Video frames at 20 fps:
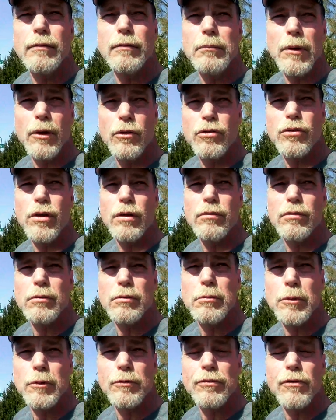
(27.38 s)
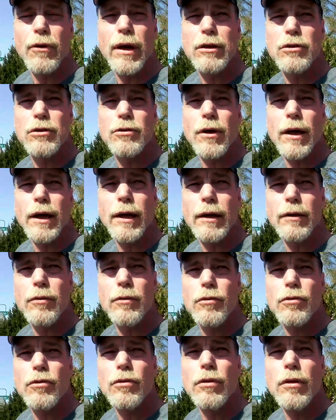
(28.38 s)
Most of them are freight
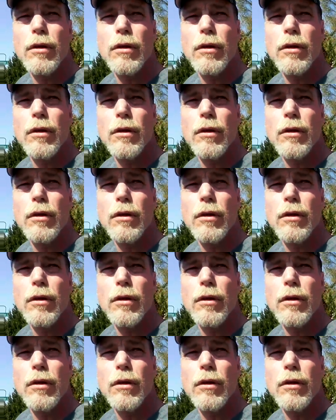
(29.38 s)
trains.